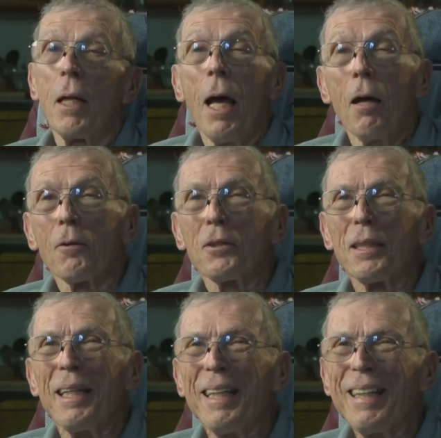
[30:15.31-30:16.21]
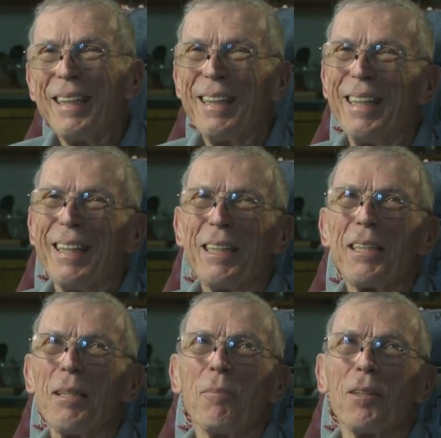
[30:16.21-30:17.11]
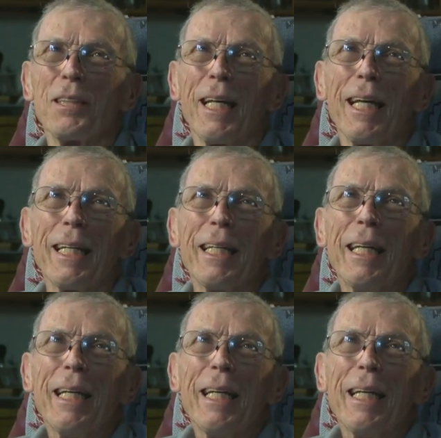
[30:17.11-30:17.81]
of the house. Simple as that.